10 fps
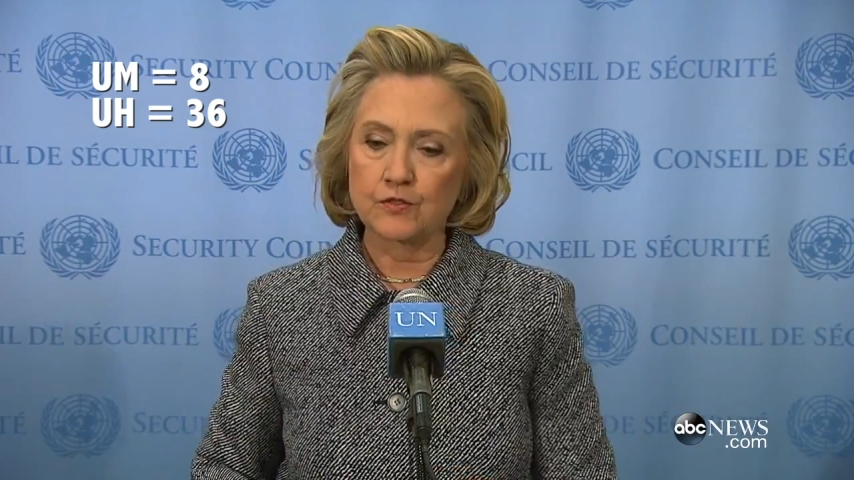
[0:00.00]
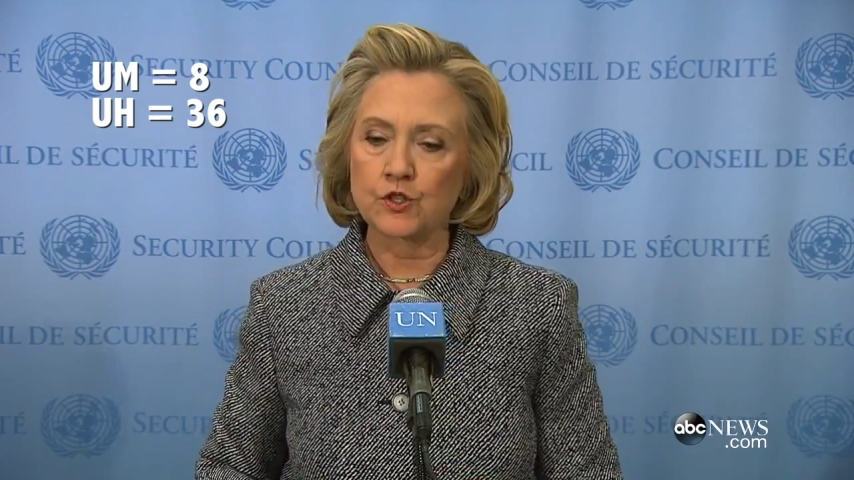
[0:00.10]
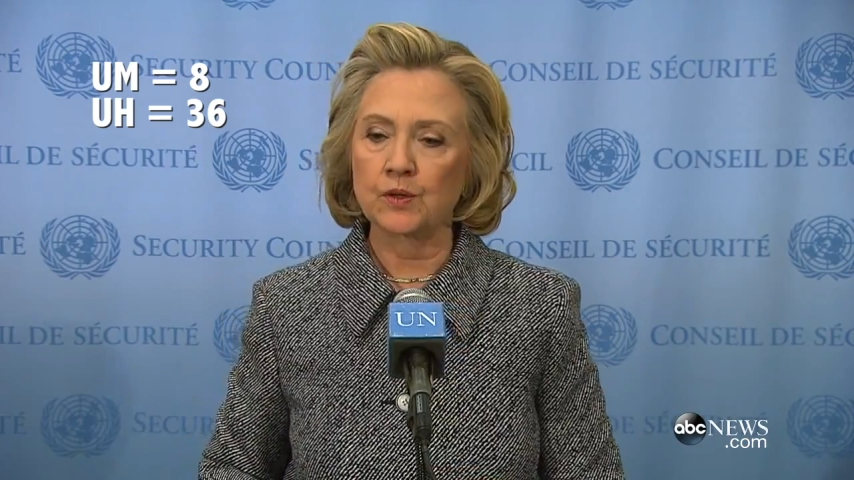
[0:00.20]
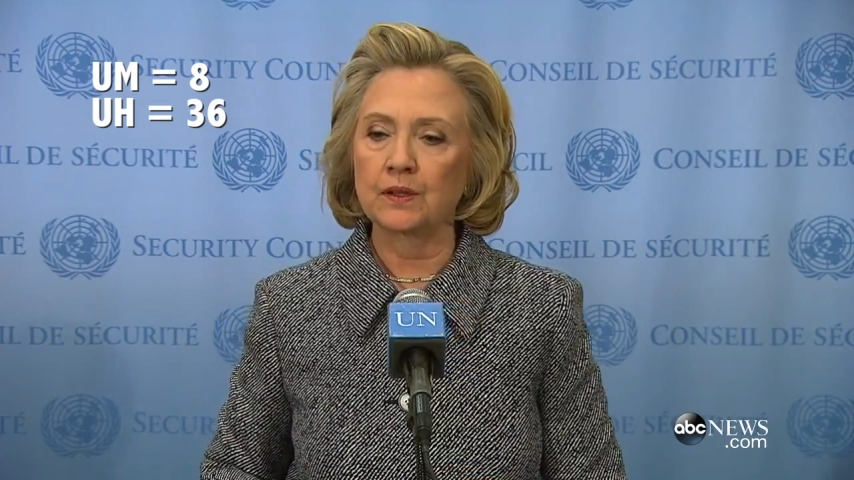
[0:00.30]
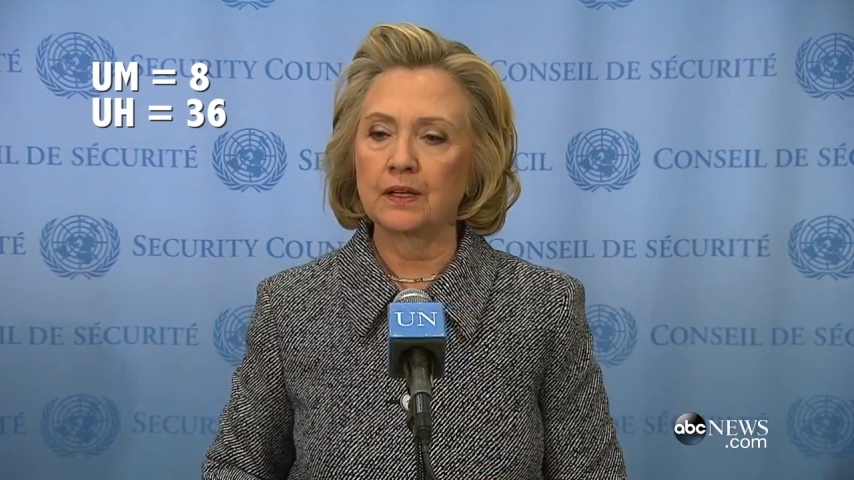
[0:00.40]

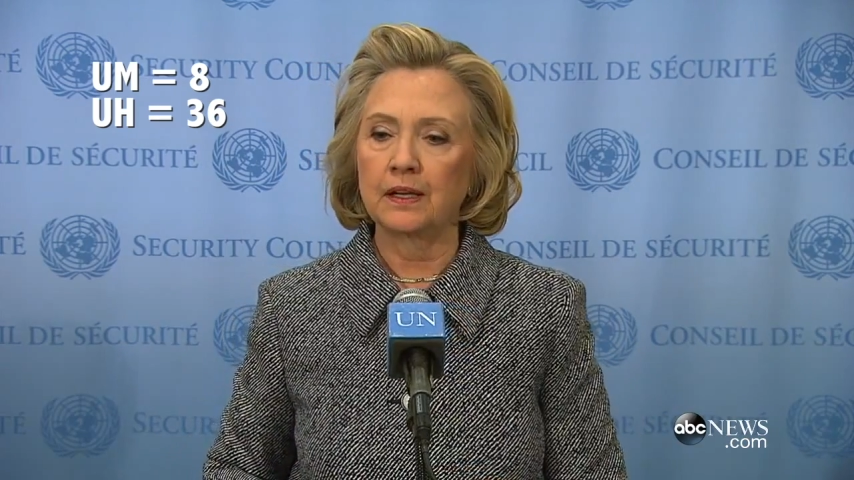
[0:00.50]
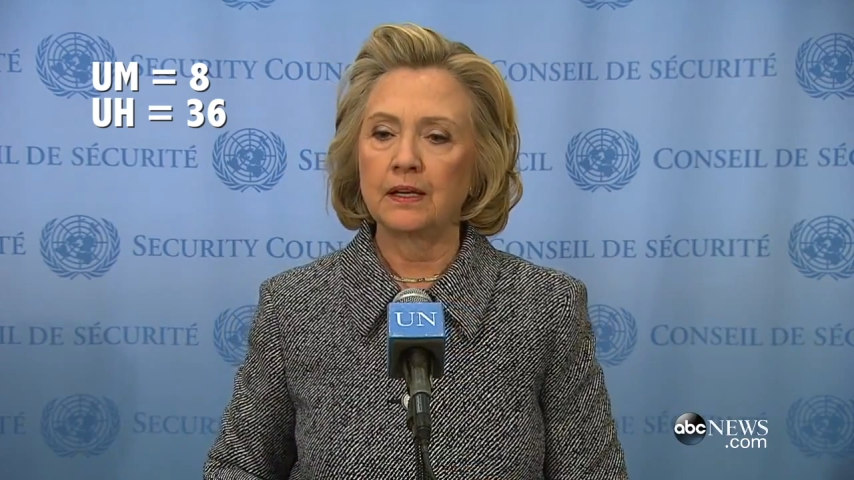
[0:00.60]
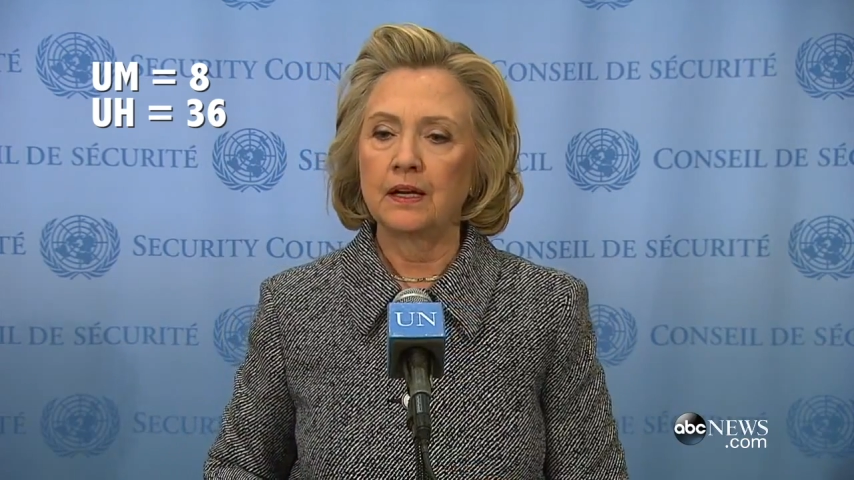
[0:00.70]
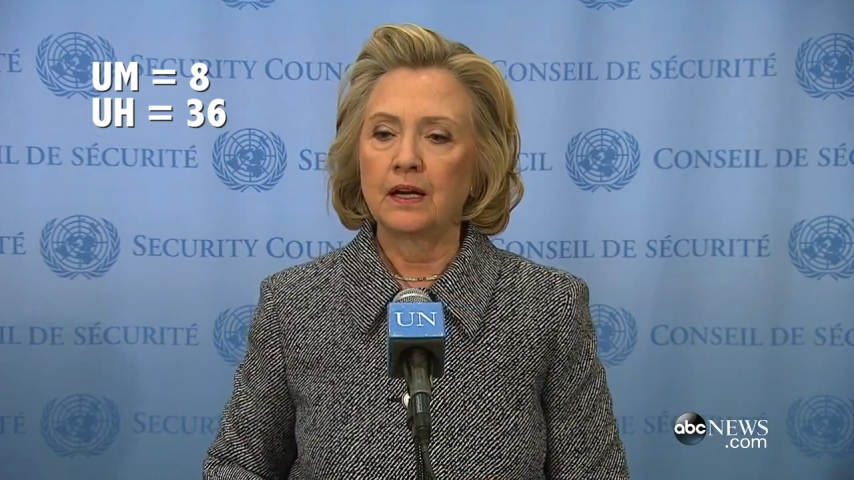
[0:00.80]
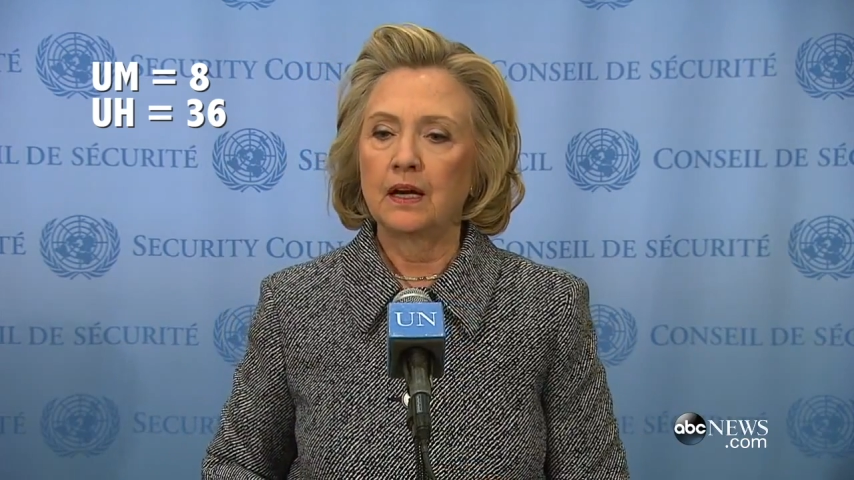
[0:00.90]

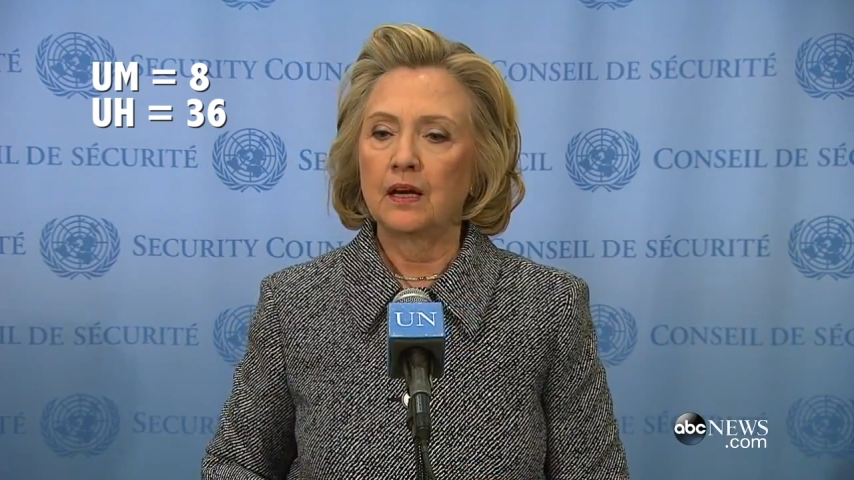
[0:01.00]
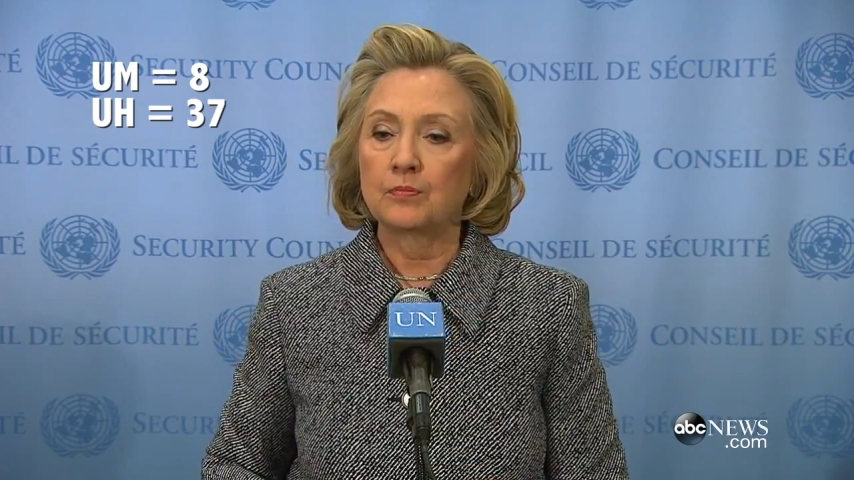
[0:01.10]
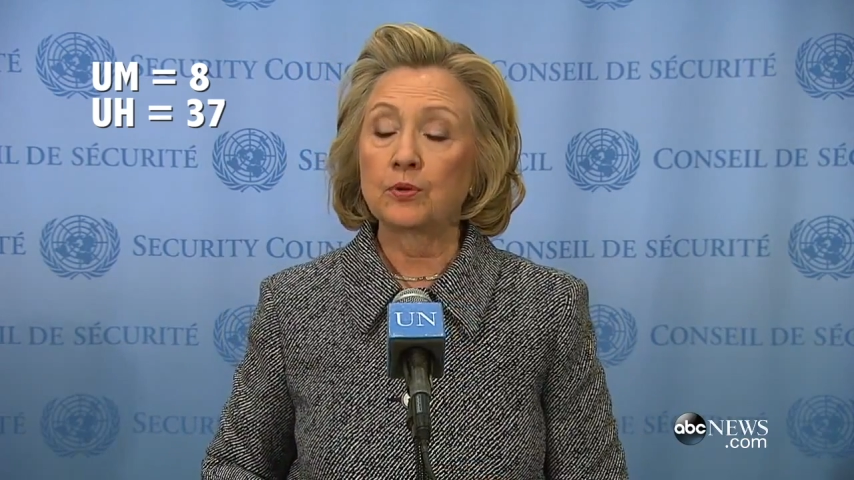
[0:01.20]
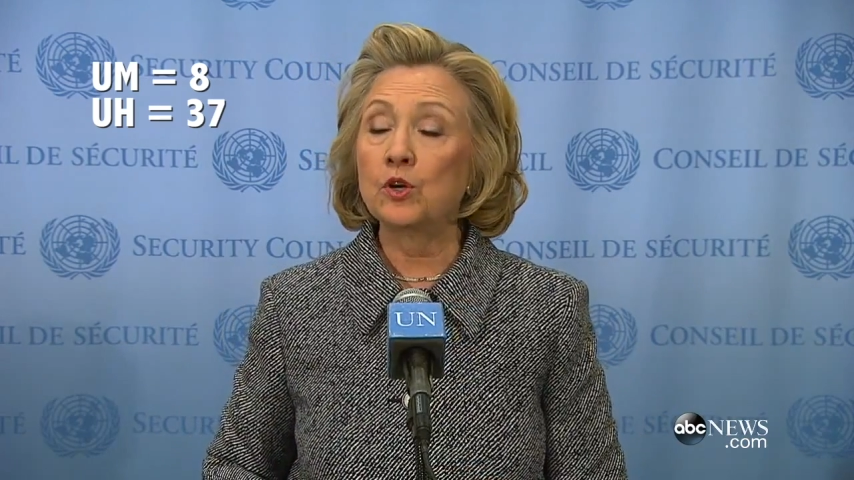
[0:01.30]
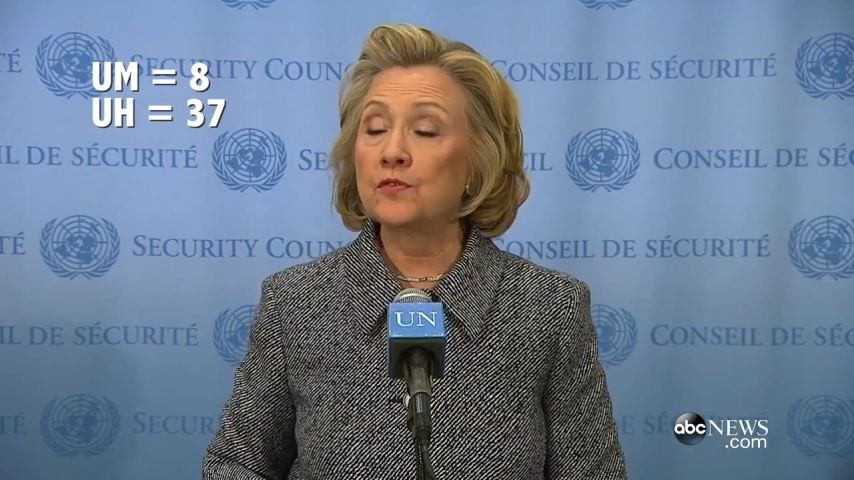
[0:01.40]
certainly
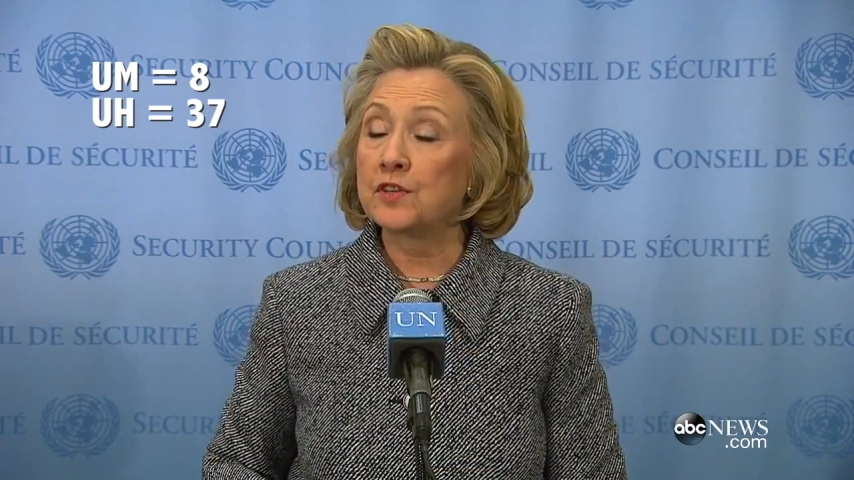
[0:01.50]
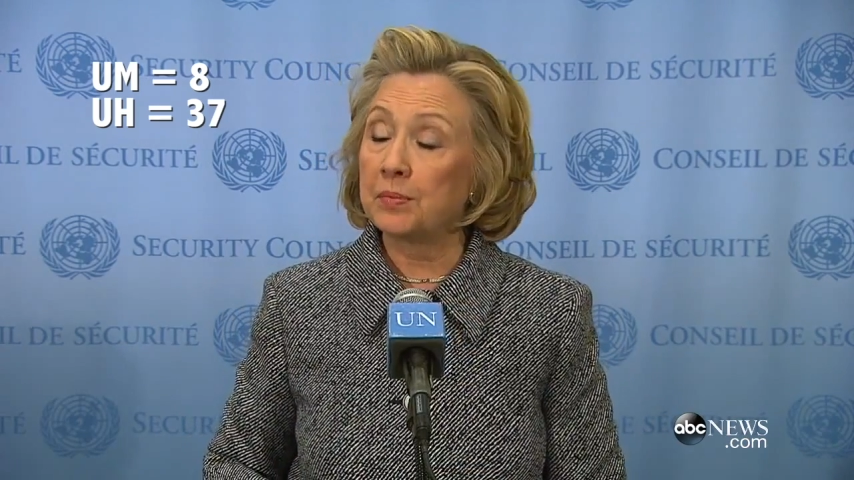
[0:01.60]
proved